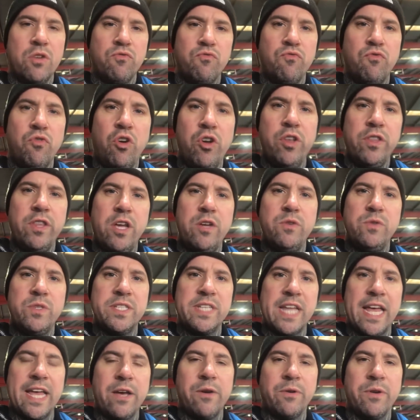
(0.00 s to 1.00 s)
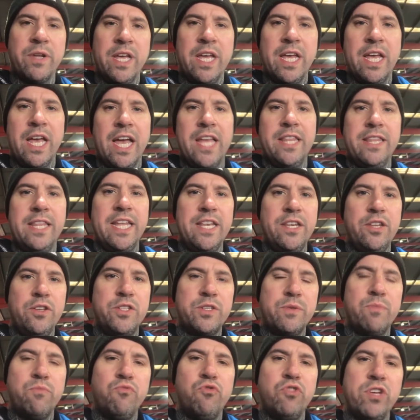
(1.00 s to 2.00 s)
write those down, and then do
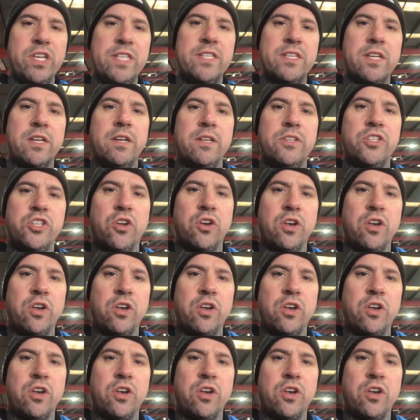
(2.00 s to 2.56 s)
some research